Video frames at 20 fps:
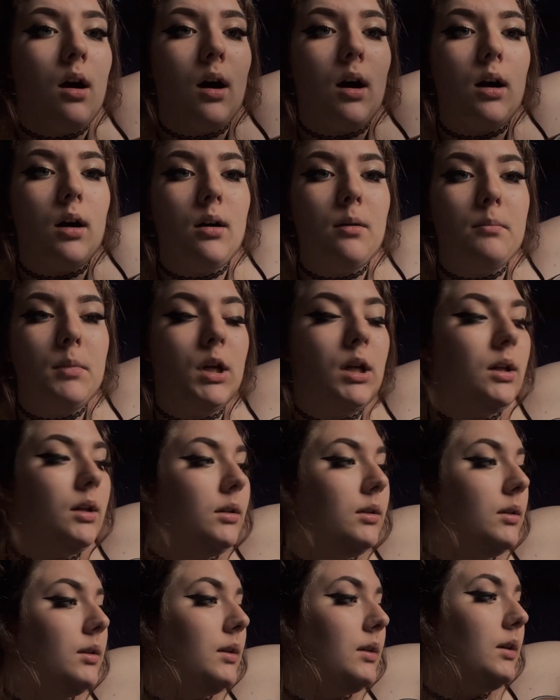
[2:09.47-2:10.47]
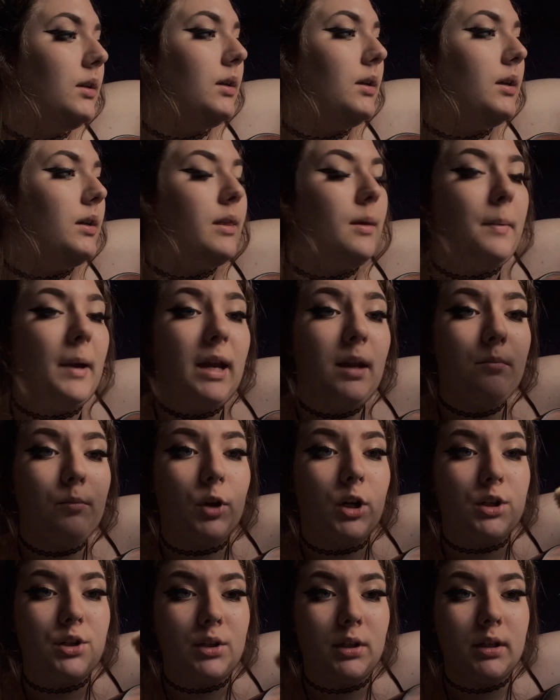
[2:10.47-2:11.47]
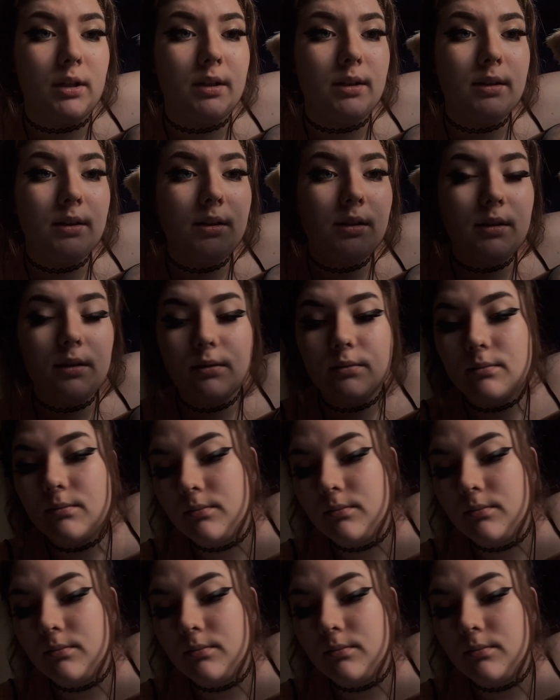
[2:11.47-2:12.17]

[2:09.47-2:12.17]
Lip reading: The paintbrushes,